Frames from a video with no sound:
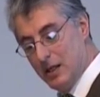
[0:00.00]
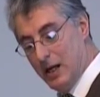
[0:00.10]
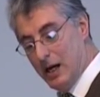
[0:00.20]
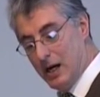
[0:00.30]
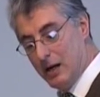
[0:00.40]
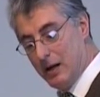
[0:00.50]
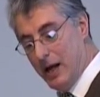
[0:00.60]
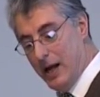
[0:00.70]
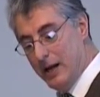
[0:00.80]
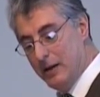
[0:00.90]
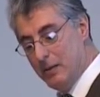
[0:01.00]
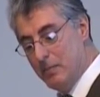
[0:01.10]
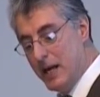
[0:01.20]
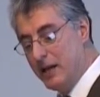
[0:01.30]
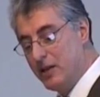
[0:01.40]
And
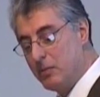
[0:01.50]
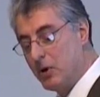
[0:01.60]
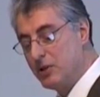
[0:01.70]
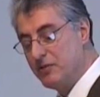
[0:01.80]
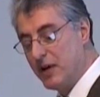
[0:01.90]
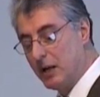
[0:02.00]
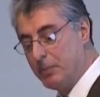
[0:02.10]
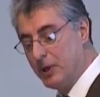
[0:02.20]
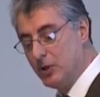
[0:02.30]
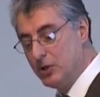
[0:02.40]
many of them are developing